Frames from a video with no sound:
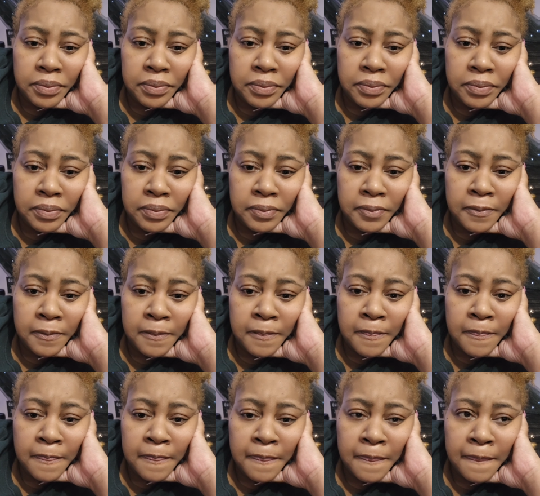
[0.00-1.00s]

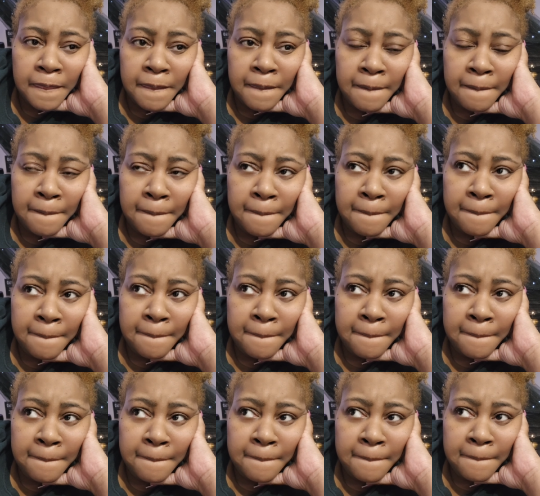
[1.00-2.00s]
[no speech]